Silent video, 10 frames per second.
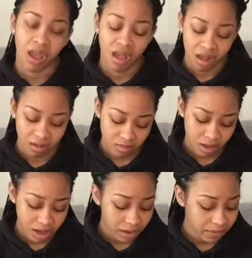I don't got
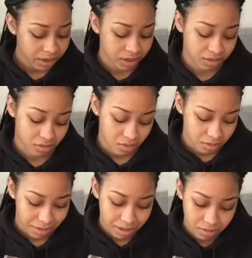nothing to talk about.
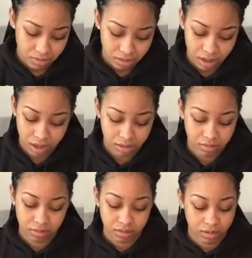Like,
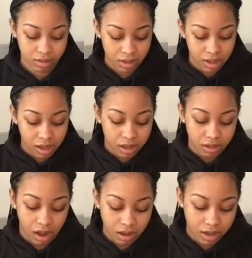
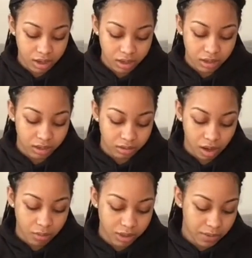y'all
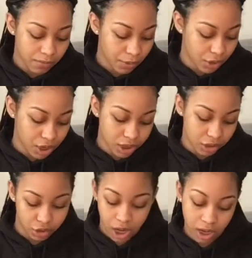wasn't very
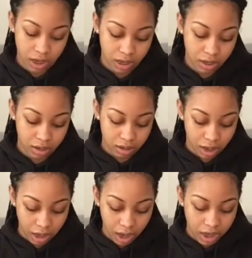entertaining. Like,
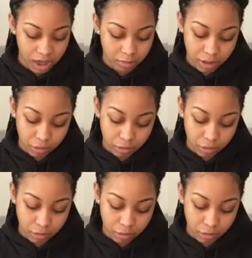y'all didn't give me no